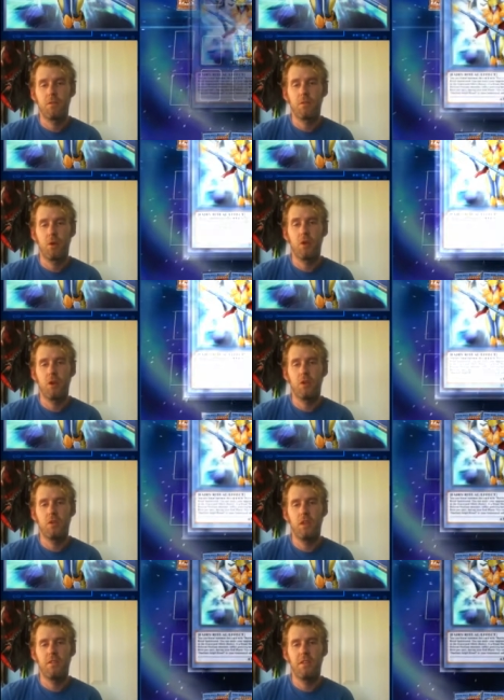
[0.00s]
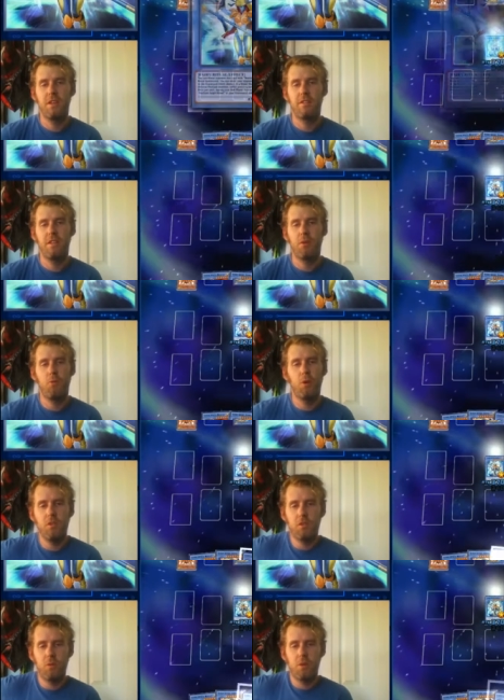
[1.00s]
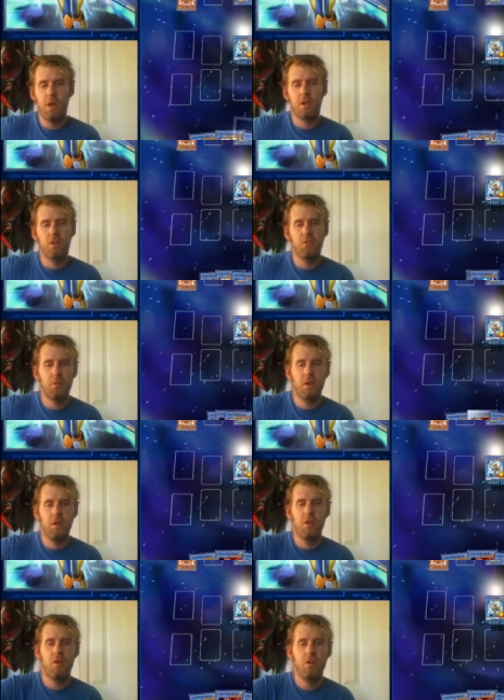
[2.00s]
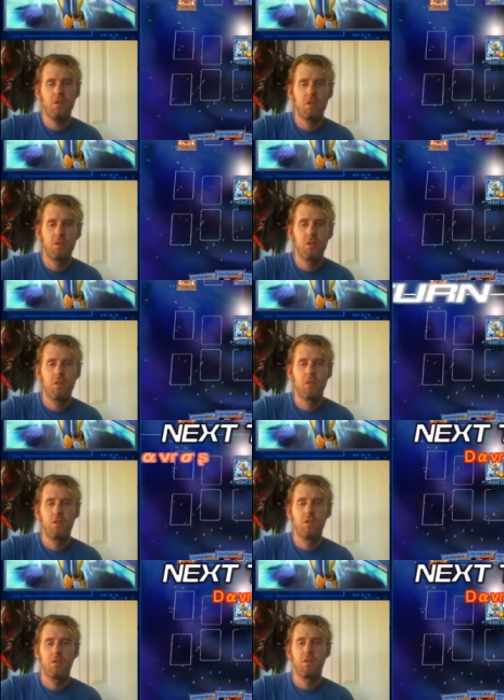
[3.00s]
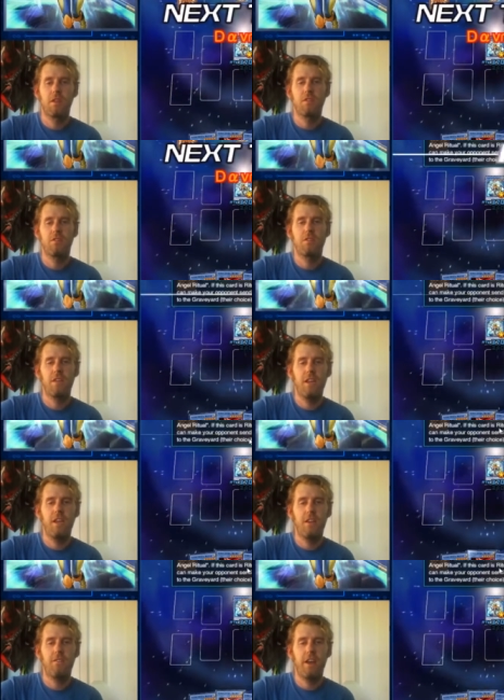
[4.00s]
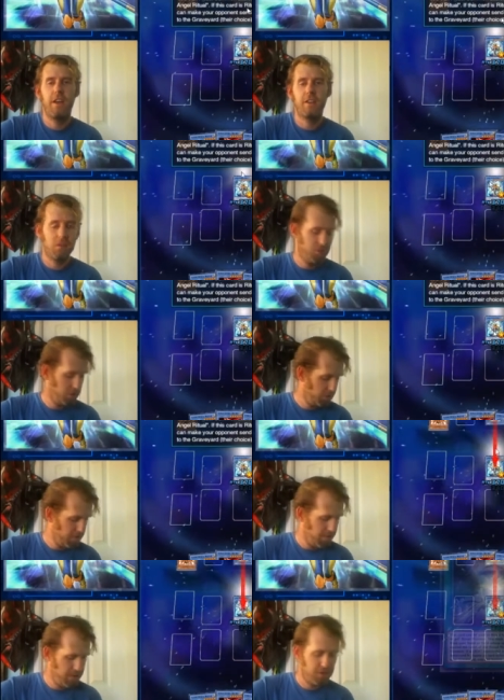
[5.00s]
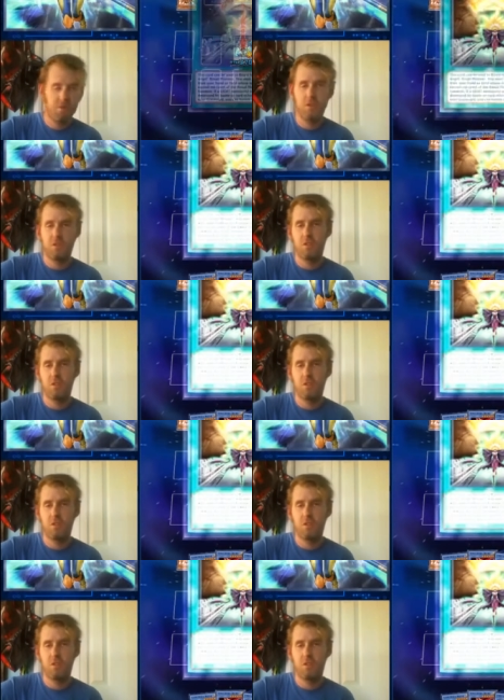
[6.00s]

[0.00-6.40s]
Or no, he sends the little boys, so we're not gonna swing at all. Thanks to Dakini Effect. Now 3700 versus